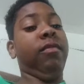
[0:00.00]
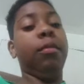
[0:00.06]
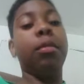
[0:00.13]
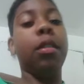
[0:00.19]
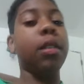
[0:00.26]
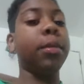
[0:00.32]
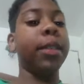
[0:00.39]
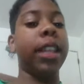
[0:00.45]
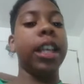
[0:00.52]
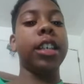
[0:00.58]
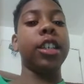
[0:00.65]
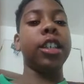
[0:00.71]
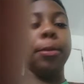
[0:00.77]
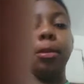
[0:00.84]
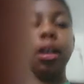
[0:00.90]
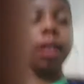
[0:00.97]
Probably that's
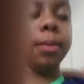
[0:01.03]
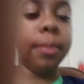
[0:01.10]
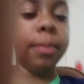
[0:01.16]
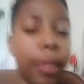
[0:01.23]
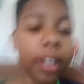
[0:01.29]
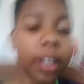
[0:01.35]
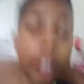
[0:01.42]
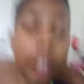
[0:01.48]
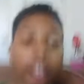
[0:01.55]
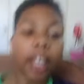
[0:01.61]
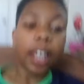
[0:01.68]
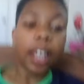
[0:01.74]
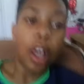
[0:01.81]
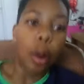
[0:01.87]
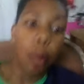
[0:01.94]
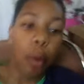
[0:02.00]
your problem.
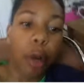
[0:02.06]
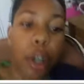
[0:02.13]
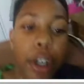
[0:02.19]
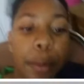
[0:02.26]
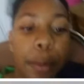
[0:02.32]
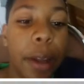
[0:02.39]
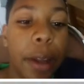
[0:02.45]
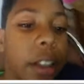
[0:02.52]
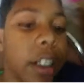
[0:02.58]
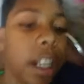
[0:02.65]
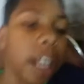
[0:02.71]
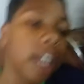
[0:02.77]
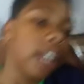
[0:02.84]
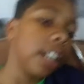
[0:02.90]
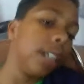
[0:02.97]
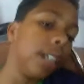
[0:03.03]
Worrying about that